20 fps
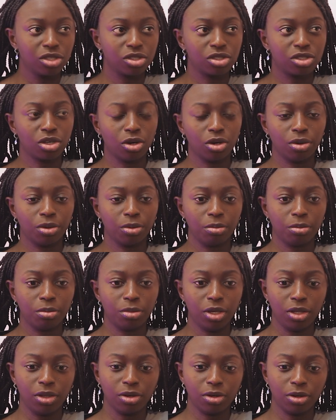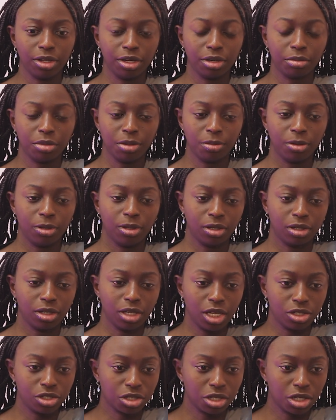So either, like, maybe,
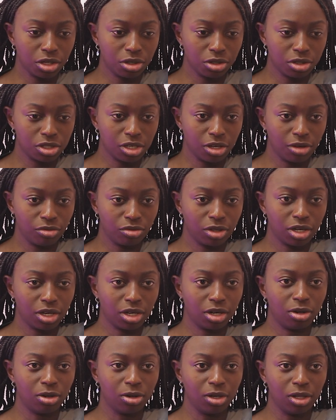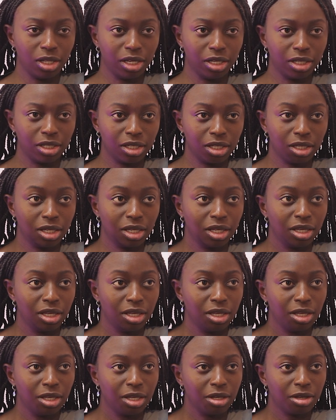like, educate yourself there or, like,
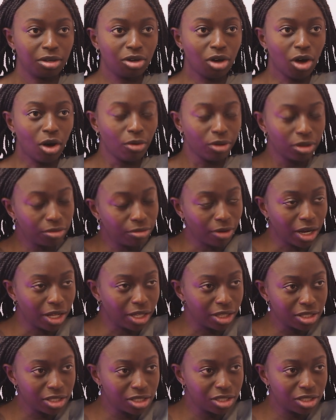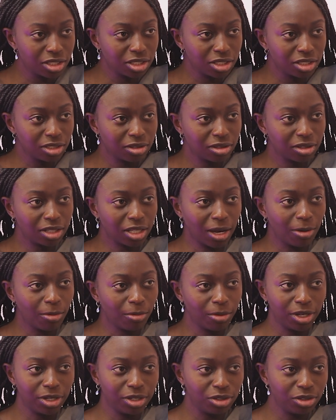go with friends. Mm-hmm.
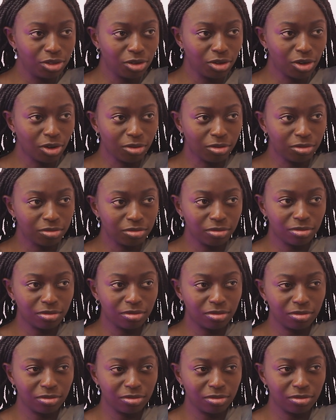That way you don't...